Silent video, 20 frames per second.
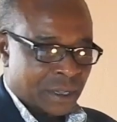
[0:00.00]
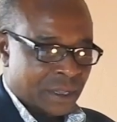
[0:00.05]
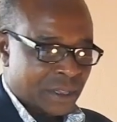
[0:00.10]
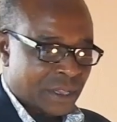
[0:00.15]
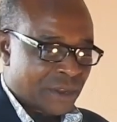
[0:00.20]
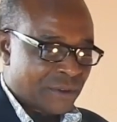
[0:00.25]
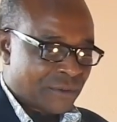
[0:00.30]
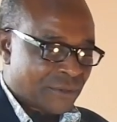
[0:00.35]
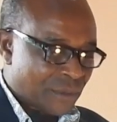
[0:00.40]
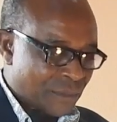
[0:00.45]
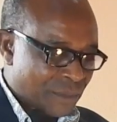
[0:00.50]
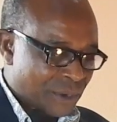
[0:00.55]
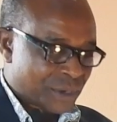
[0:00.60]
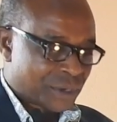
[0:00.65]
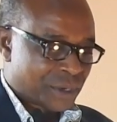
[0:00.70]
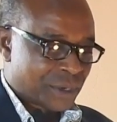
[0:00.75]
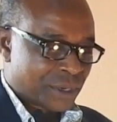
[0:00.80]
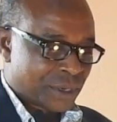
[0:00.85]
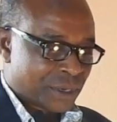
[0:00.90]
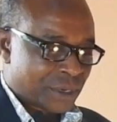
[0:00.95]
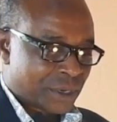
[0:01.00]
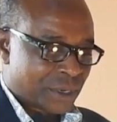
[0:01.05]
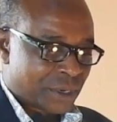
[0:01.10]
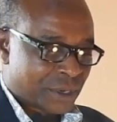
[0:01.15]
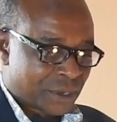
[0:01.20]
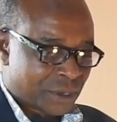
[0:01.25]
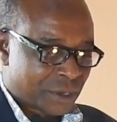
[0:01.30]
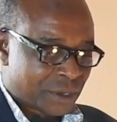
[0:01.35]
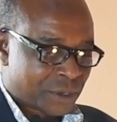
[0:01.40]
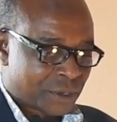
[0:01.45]
the
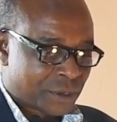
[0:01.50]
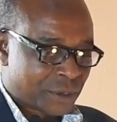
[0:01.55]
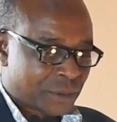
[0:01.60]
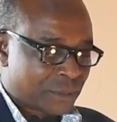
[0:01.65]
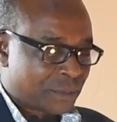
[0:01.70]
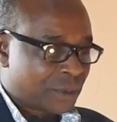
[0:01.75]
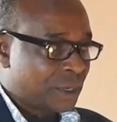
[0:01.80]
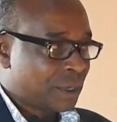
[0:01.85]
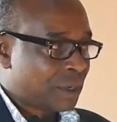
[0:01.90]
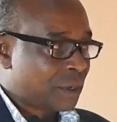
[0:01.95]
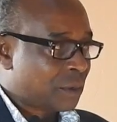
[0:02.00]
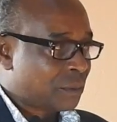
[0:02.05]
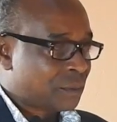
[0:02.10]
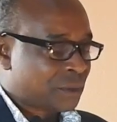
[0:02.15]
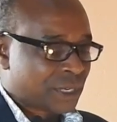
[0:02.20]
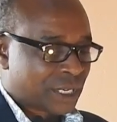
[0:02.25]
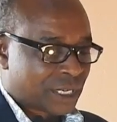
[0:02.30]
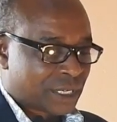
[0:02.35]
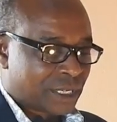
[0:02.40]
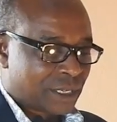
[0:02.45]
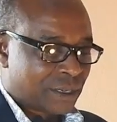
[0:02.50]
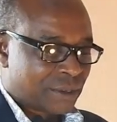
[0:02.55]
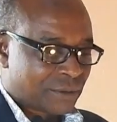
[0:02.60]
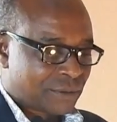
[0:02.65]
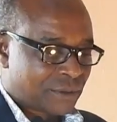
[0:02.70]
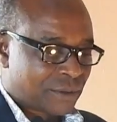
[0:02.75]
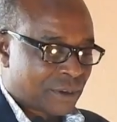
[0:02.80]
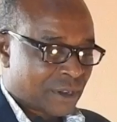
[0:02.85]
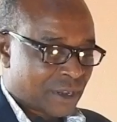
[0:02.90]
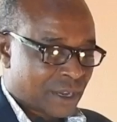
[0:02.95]
information should be objective